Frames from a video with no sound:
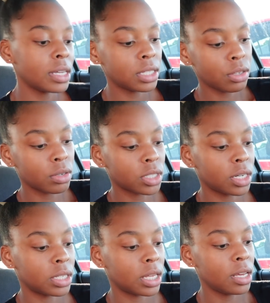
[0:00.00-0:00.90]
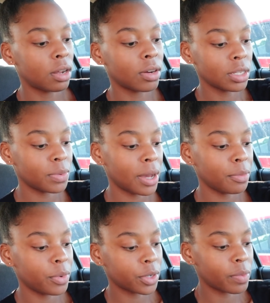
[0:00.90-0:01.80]
Izzy, you don't turn the heat on. That's why
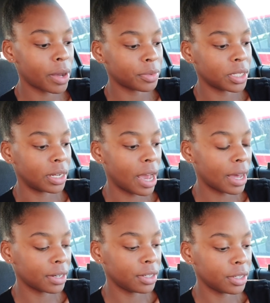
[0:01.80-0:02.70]
I wonder why I'm getting hot in